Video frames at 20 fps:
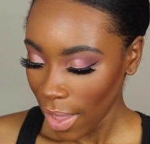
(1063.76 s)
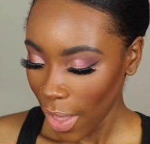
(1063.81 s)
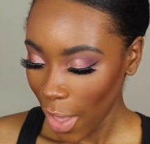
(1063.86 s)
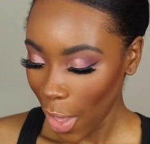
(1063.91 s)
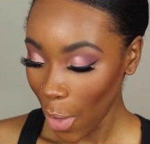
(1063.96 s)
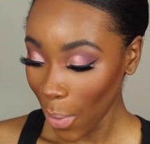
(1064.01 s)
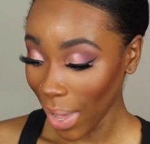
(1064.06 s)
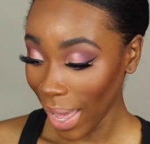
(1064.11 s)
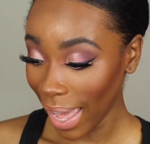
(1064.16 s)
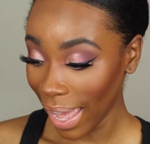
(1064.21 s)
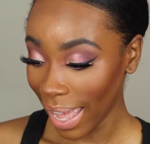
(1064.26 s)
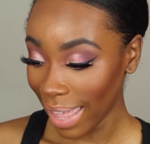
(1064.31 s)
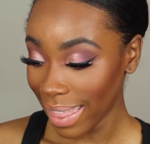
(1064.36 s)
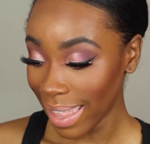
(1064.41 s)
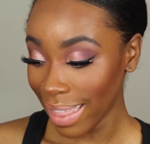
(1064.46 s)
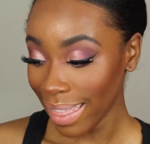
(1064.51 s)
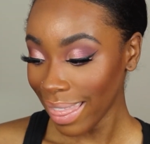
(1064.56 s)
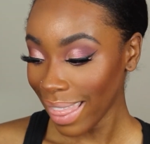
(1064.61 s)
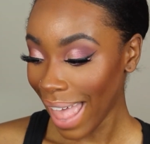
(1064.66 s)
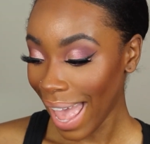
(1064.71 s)
Okay, and
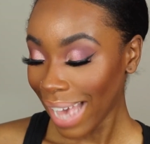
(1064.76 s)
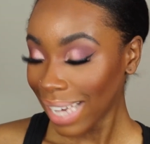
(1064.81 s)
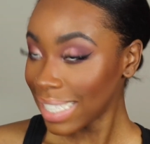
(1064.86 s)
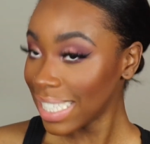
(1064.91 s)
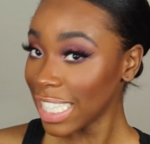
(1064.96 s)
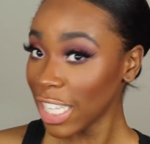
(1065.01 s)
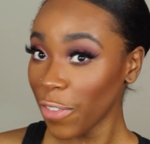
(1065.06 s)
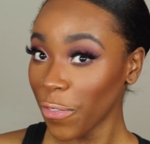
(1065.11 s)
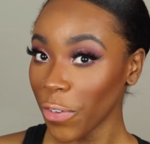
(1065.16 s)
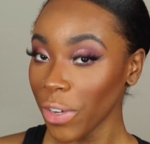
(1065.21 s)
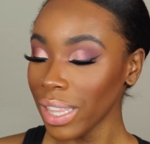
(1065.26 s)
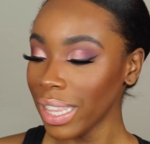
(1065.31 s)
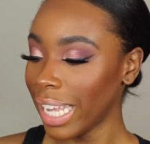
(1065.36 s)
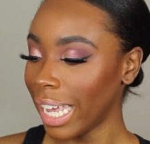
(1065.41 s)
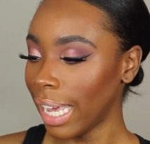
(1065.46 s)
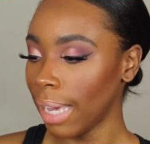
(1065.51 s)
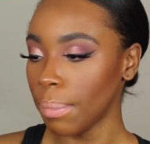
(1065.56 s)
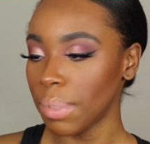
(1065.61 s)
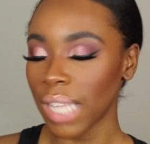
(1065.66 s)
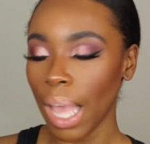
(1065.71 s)
then lastly for
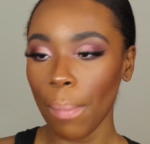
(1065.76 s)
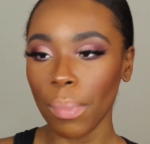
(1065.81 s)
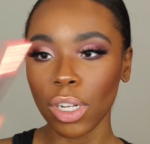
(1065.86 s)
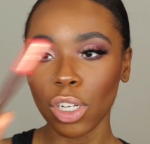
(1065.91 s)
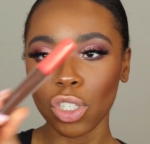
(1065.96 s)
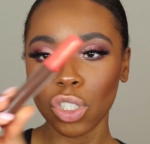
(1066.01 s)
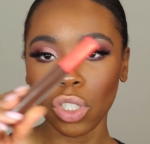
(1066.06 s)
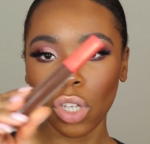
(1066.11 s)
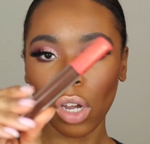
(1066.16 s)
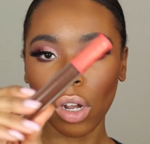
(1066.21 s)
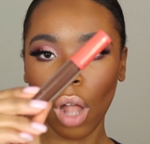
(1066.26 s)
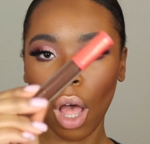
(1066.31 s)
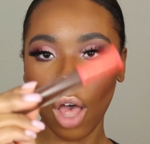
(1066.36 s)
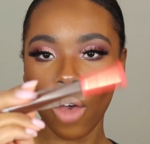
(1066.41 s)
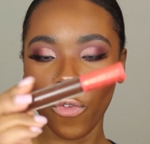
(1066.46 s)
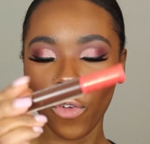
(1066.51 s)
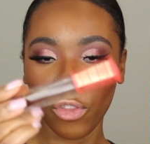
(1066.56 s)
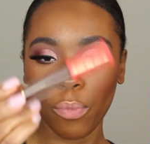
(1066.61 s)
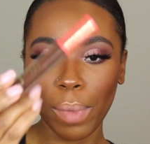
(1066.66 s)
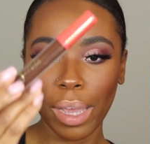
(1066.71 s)
lips, I'm going to start
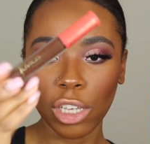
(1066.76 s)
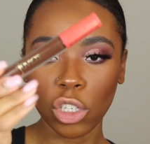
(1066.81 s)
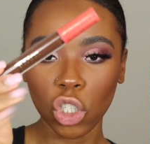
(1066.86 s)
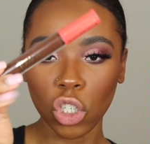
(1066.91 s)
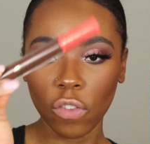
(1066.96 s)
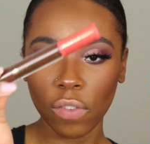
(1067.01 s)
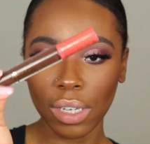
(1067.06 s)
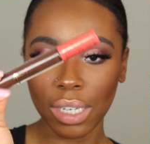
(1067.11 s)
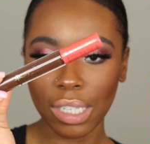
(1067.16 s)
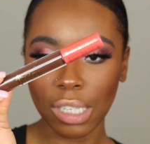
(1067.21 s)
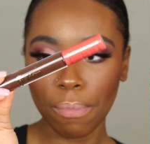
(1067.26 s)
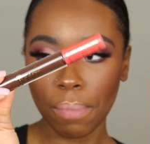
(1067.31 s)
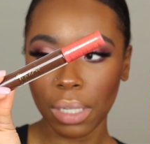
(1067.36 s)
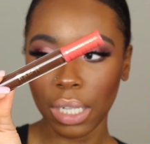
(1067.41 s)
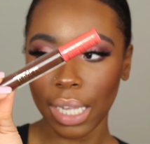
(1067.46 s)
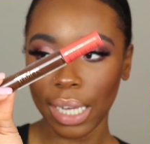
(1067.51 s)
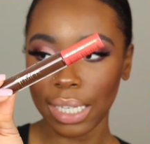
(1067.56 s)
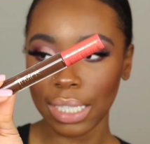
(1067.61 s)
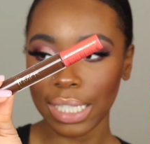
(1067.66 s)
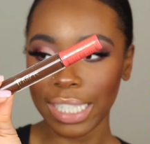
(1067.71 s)
off with my Juvia's
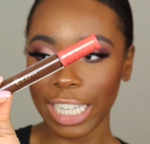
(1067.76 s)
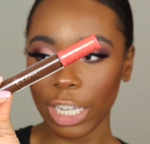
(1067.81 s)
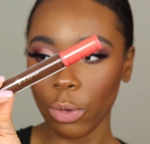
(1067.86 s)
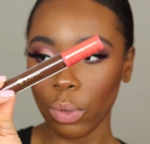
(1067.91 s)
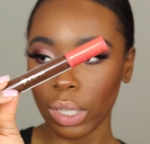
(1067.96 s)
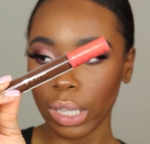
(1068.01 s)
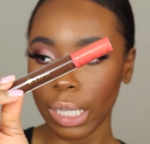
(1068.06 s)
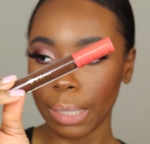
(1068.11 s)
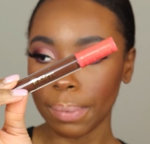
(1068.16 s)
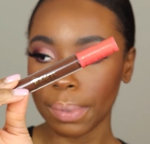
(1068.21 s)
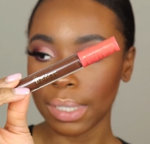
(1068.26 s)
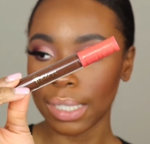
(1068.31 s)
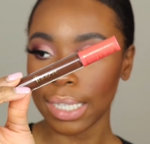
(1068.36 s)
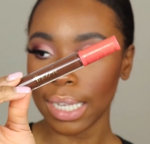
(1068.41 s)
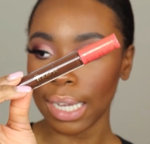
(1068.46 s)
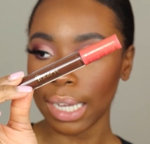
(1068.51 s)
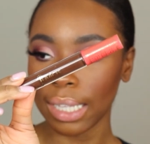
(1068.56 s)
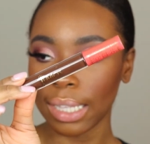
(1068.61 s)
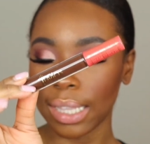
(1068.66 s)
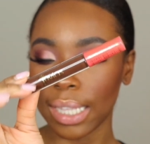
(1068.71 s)
Place liquid
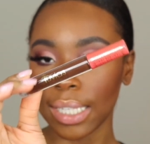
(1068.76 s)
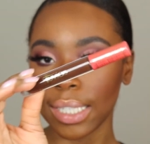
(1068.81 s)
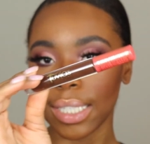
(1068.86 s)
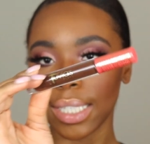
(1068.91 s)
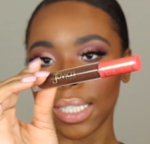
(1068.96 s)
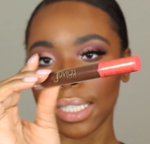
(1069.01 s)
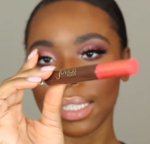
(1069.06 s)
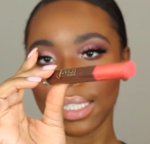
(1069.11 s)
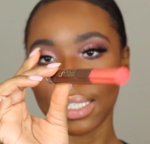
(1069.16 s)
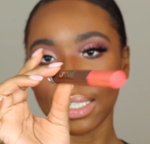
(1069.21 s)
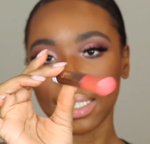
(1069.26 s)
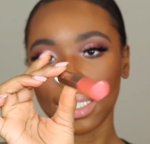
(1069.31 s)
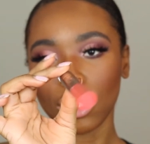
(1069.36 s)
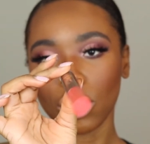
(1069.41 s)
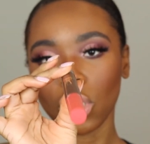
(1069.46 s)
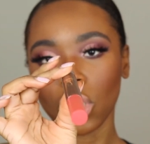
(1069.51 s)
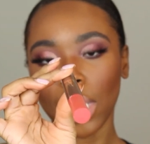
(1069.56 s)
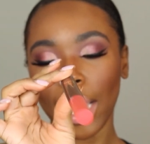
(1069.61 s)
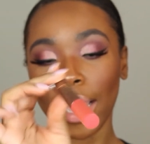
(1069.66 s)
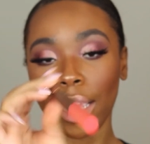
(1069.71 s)
lipstick. This is in the
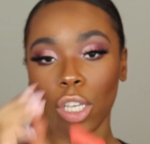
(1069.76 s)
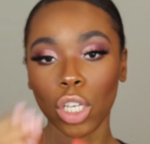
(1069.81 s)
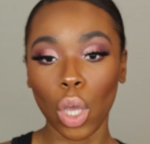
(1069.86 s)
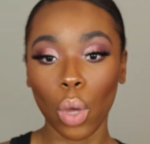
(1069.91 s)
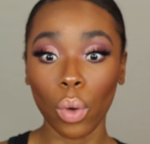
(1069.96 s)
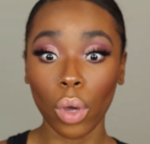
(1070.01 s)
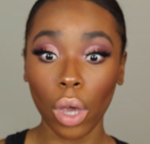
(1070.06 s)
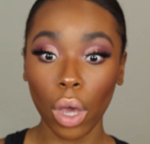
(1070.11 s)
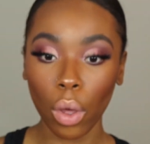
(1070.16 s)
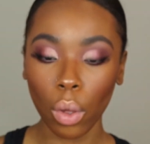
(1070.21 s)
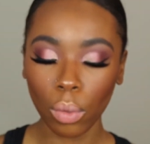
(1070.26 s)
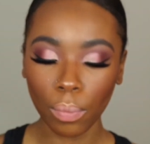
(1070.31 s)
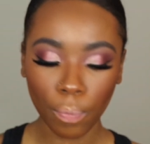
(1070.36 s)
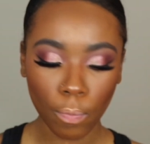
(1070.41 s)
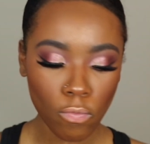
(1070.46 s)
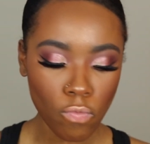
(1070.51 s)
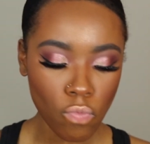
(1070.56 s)
shade Yoko.